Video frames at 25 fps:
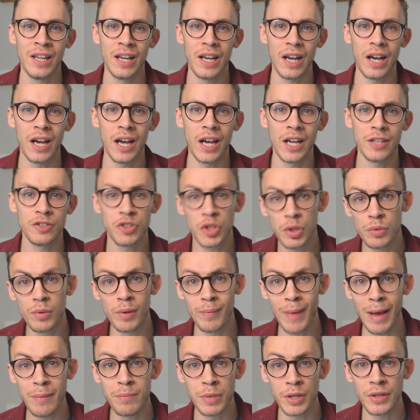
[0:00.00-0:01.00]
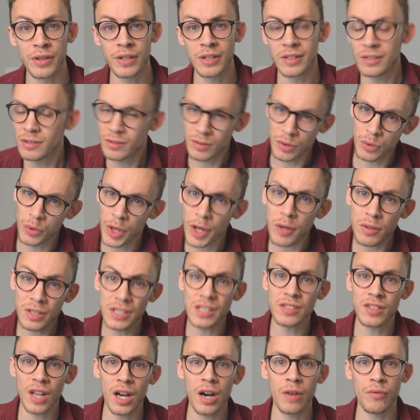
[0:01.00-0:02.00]
Do remember that although
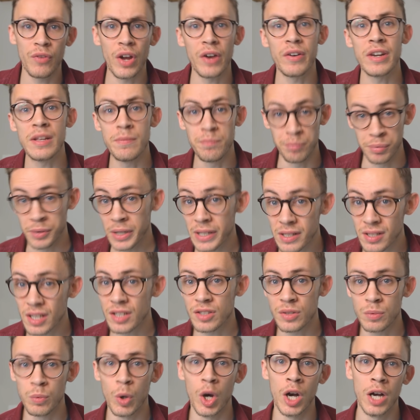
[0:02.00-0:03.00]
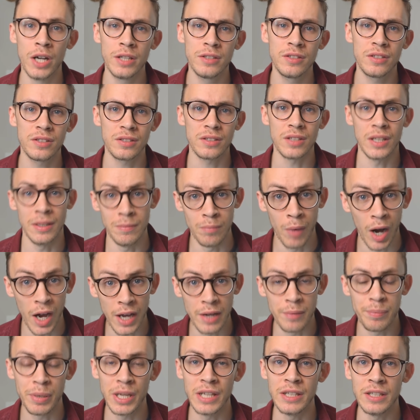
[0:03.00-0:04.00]
these are very British words, in my
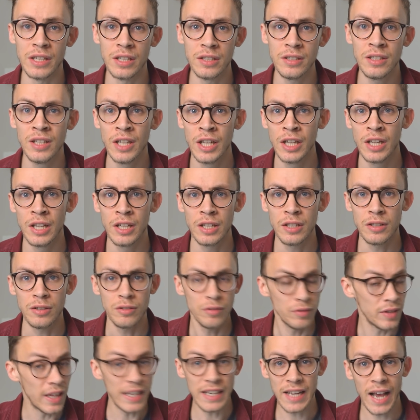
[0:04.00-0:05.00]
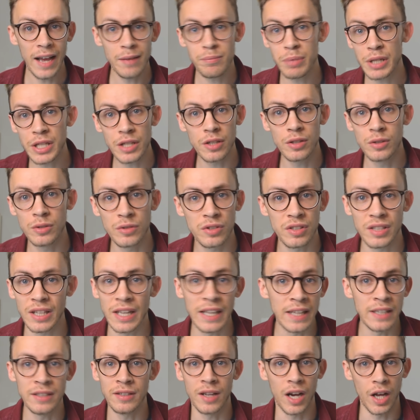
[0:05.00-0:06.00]
opinion, they can be used
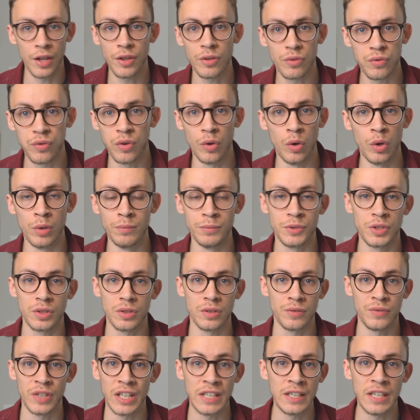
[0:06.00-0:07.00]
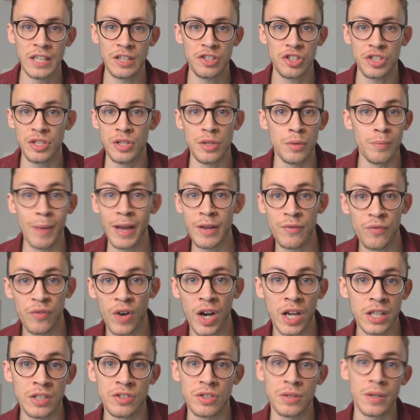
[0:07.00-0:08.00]
in other forms of English, and you may
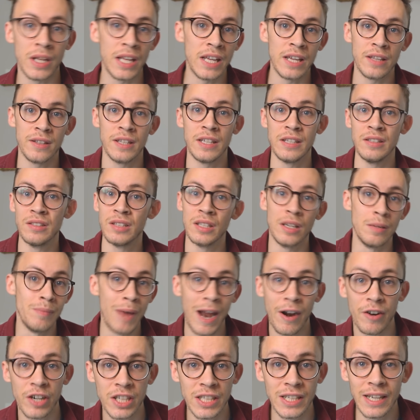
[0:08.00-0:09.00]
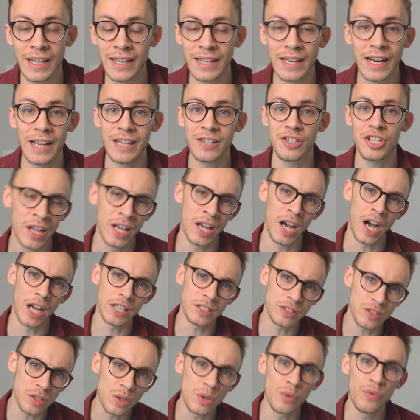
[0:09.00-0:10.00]
find you hear these in American English. I
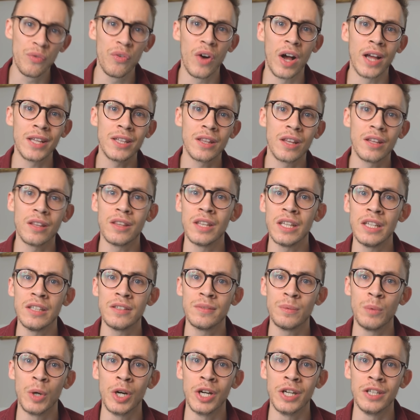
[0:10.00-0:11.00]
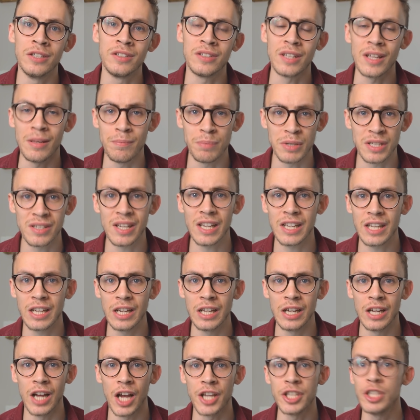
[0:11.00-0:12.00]
do find that these words in
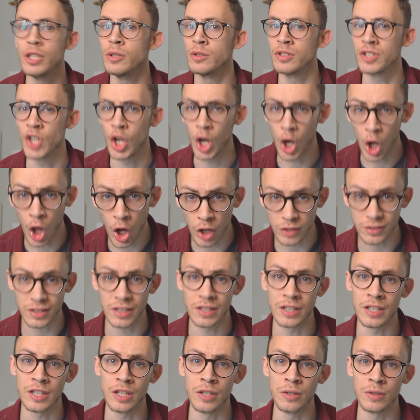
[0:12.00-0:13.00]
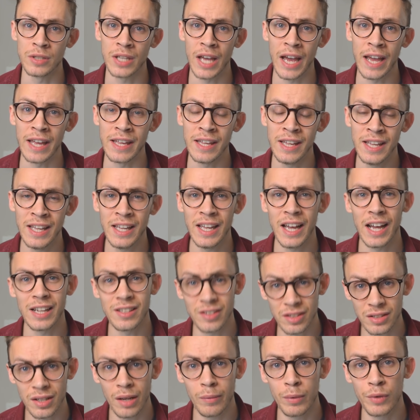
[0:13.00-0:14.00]
particular are used a lot in the UK,
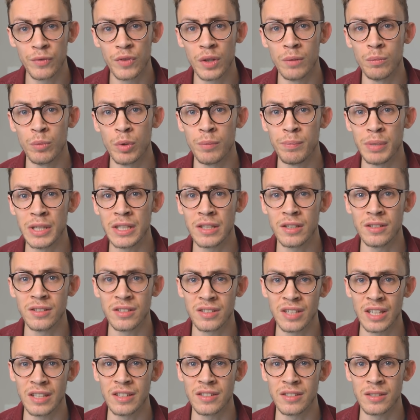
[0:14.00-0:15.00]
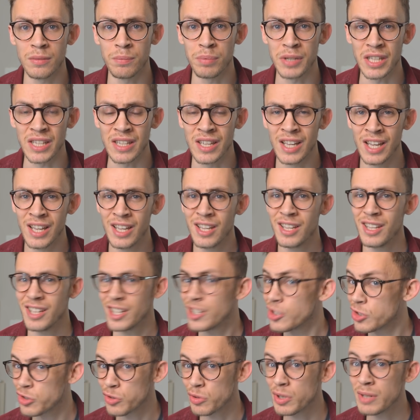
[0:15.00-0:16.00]
and some of them would be considered to be
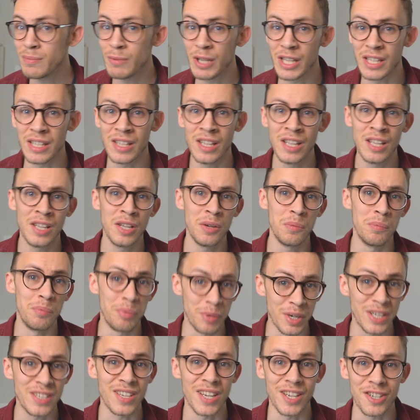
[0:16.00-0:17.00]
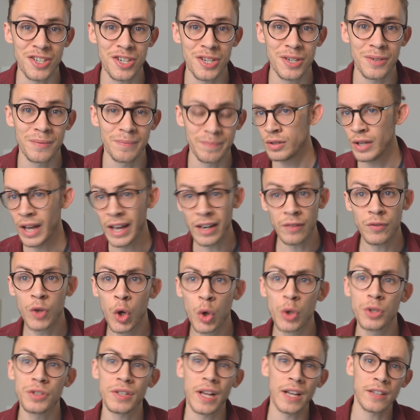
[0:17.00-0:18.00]
extremely British. And of
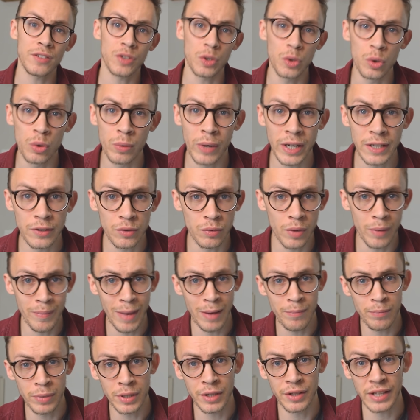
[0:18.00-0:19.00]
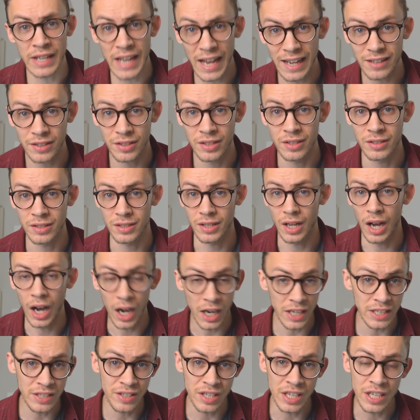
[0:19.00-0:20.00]
course, as always, remember the accent
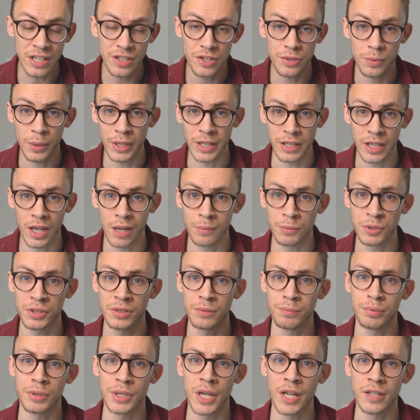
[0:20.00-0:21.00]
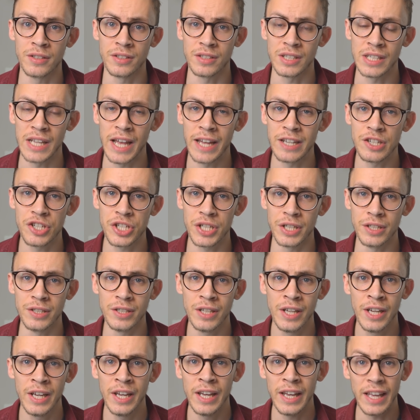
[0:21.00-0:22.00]
I teach when it comes to
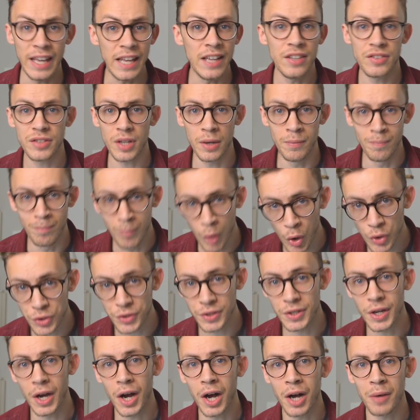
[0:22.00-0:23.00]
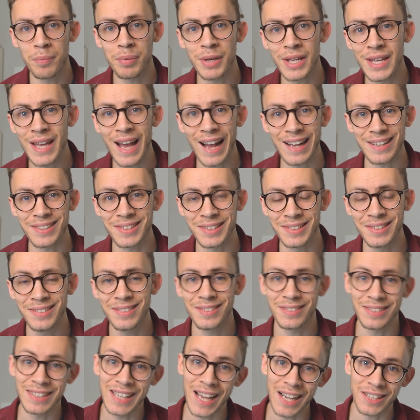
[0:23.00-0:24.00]
pronunciation is a modern RP accent.
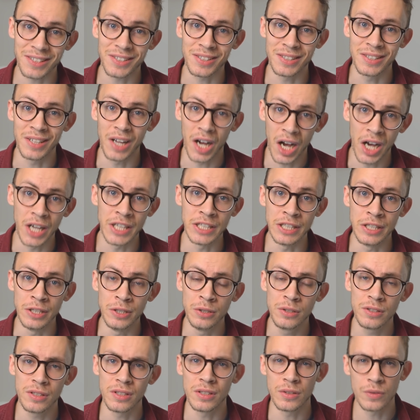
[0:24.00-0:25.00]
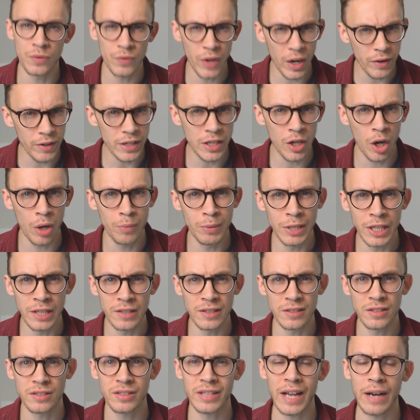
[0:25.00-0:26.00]
The accent I use is very common
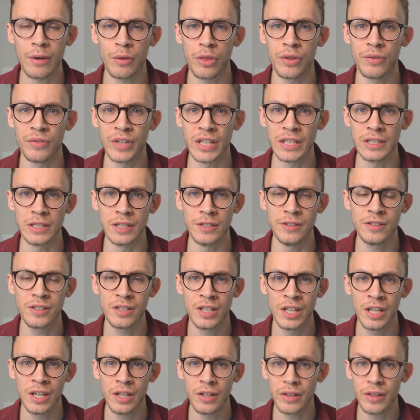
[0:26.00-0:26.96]
in the south of England.